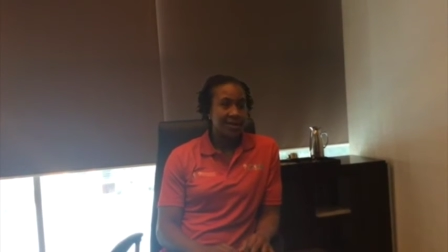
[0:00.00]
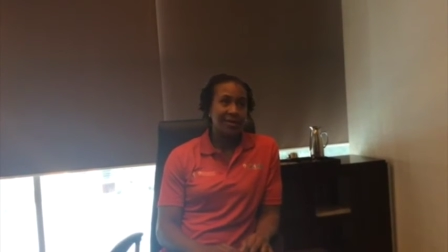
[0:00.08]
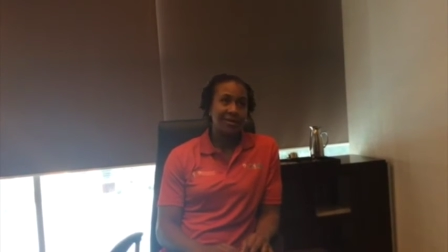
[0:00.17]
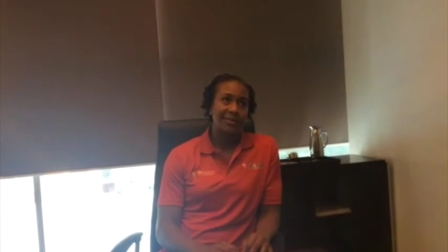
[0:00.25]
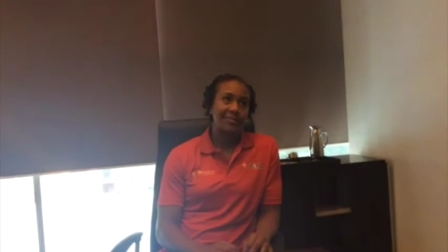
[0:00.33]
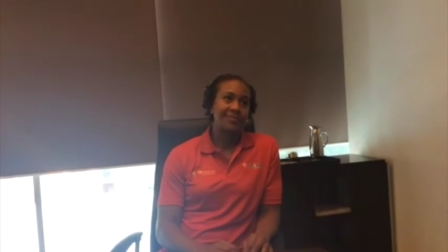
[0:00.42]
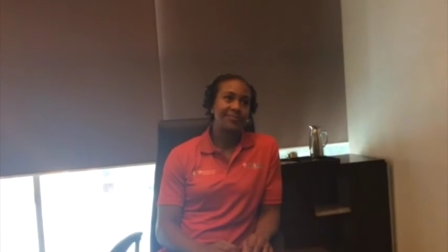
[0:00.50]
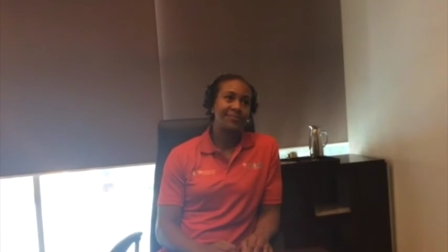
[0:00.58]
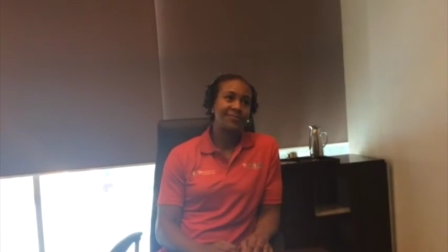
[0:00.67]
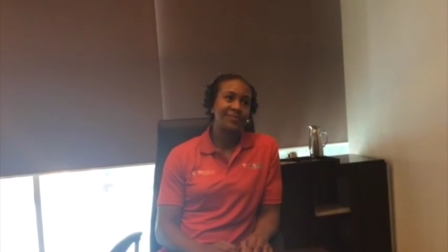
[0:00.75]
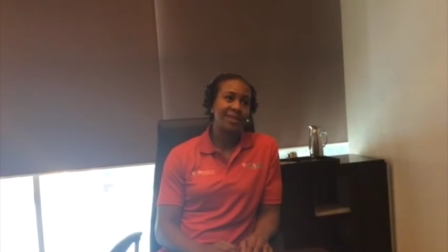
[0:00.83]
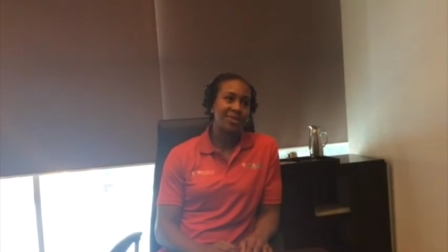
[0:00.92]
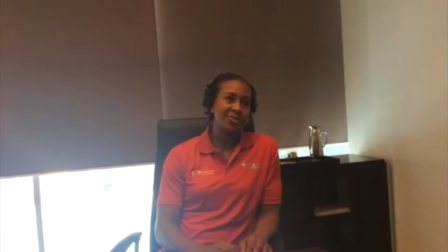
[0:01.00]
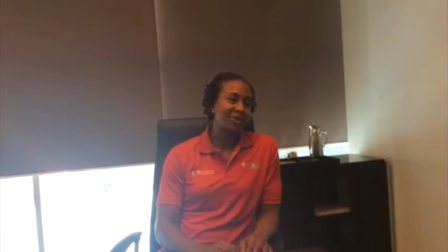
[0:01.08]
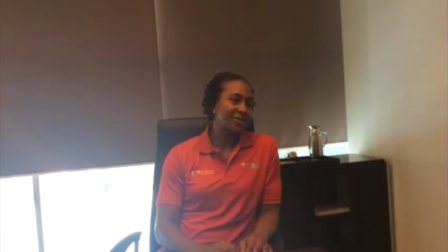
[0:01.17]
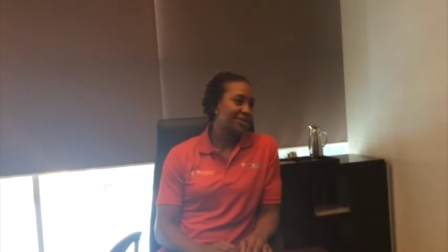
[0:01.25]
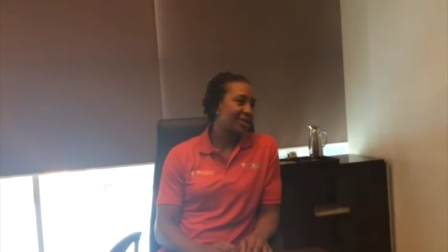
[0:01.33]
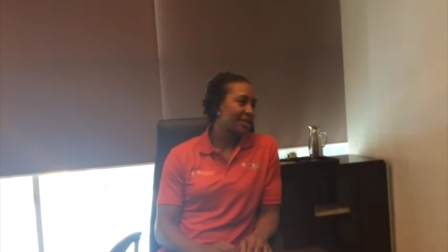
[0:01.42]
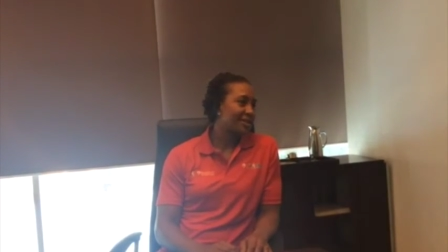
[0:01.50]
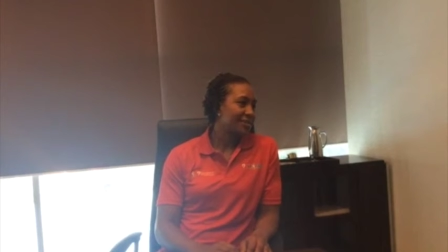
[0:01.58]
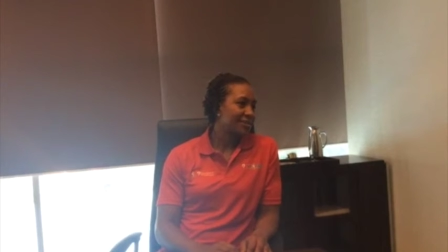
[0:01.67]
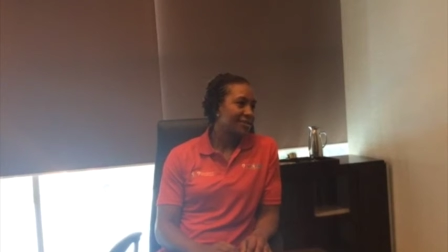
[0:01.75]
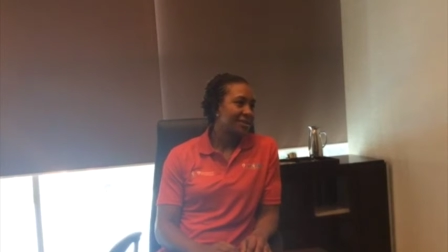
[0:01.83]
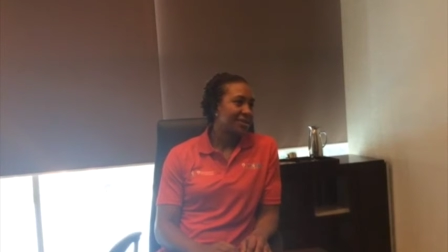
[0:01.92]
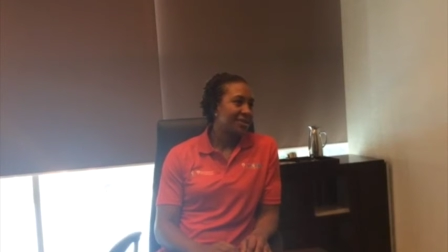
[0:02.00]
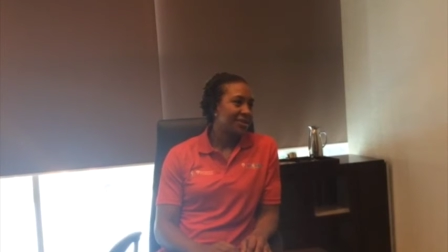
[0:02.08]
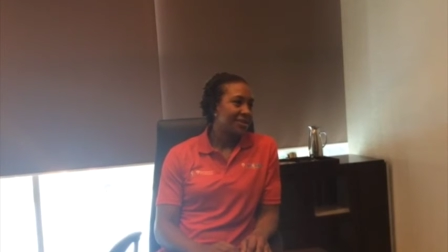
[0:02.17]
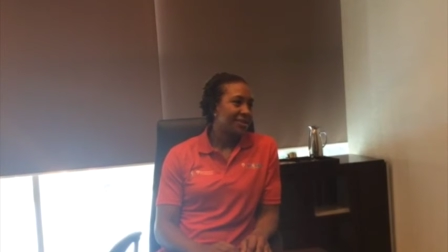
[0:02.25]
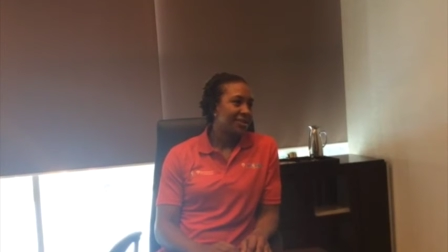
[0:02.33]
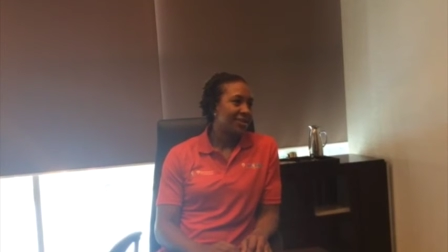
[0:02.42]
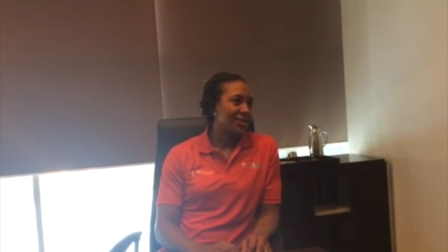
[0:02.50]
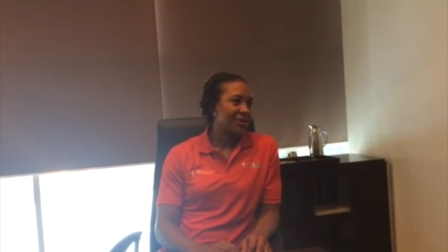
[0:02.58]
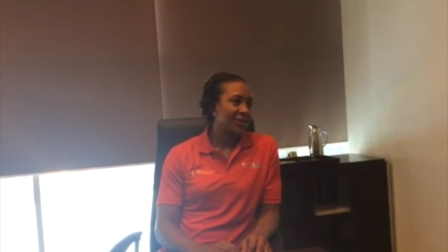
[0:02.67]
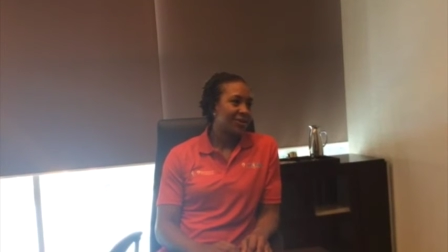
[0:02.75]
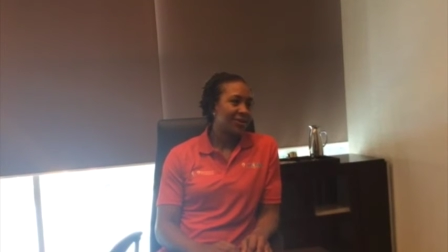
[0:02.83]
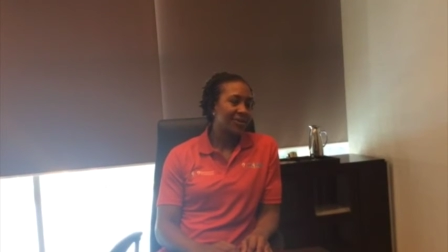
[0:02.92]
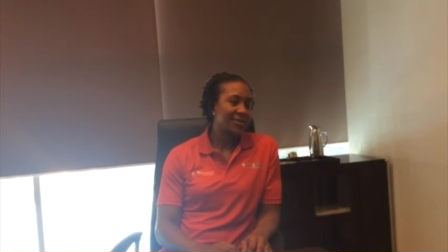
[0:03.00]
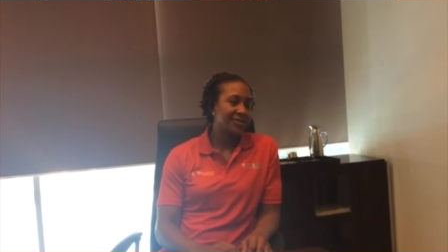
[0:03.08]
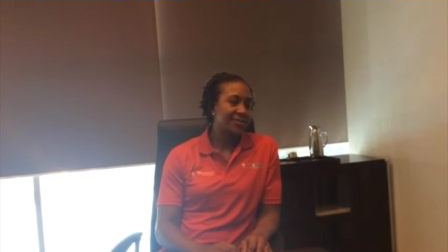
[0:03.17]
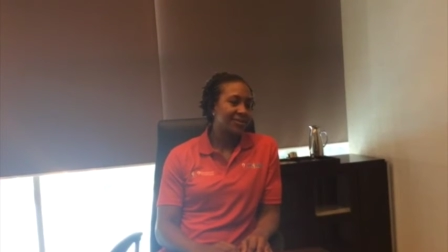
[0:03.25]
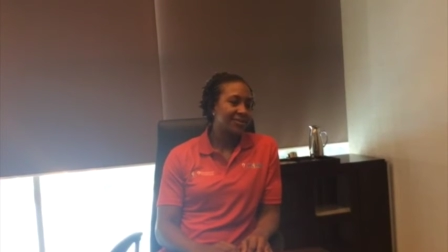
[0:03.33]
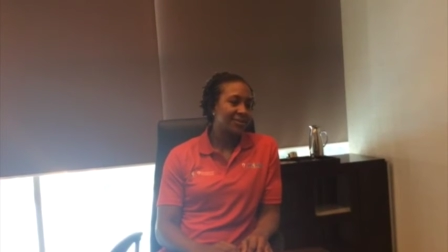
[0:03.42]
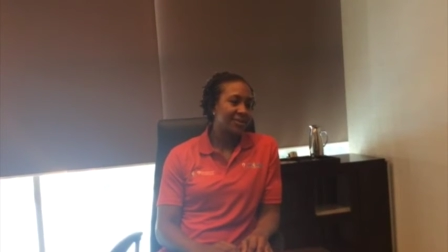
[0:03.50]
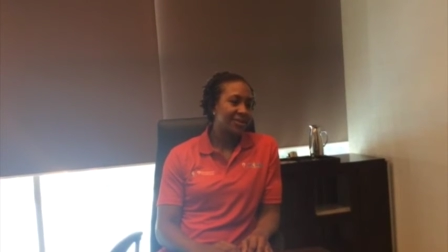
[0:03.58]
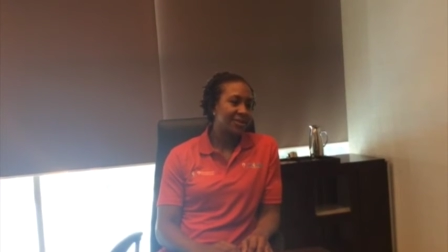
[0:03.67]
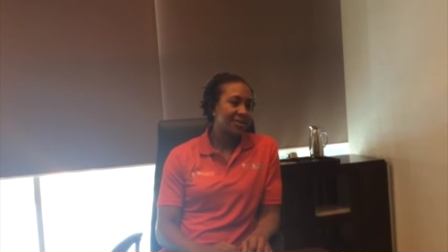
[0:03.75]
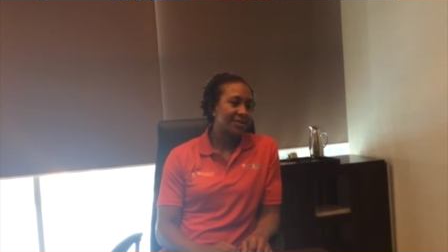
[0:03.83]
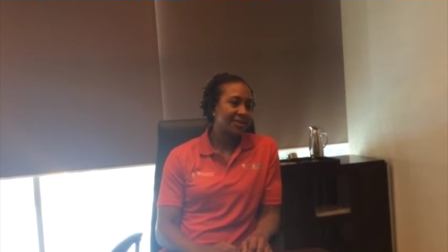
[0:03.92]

Um, the USA. You know, when